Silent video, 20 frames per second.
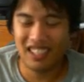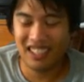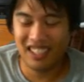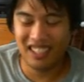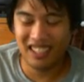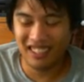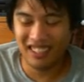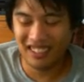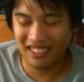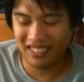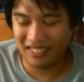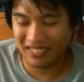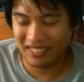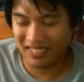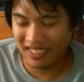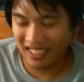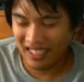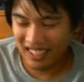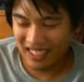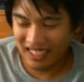You know,
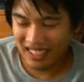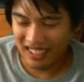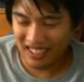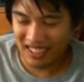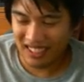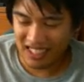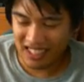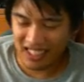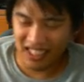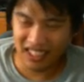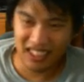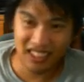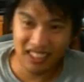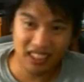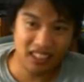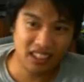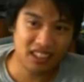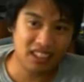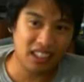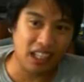the thing
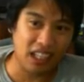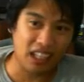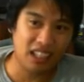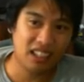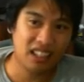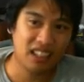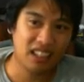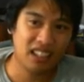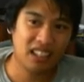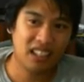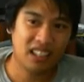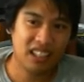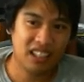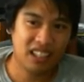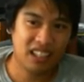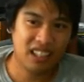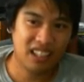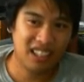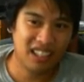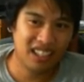is,
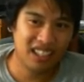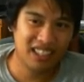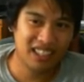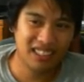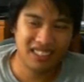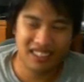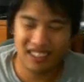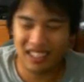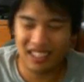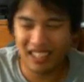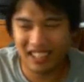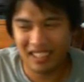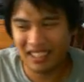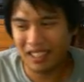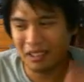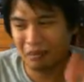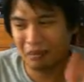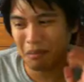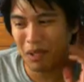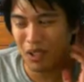and I
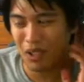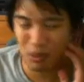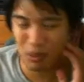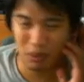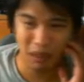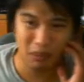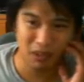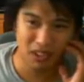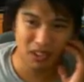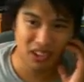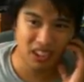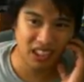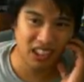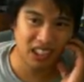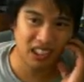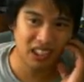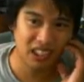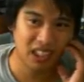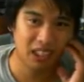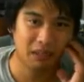think most people
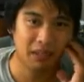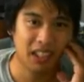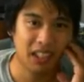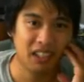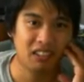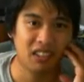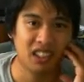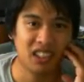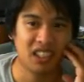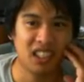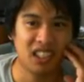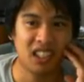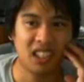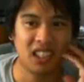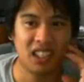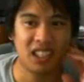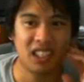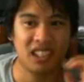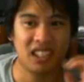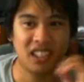saw it coming with
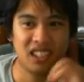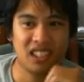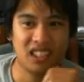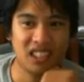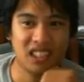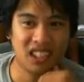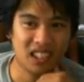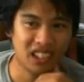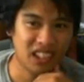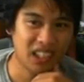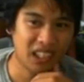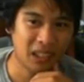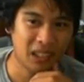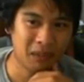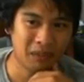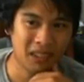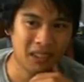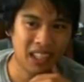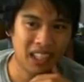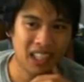Donghyun
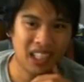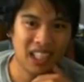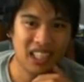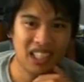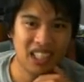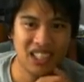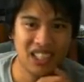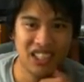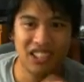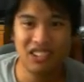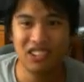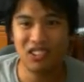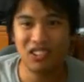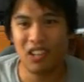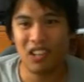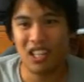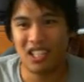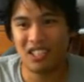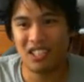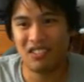Kim, his new
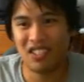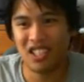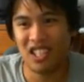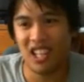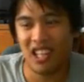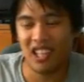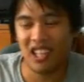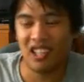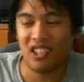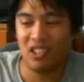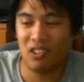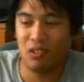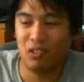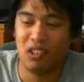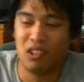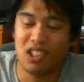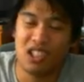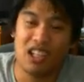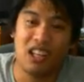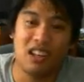aggressive style
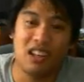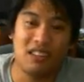was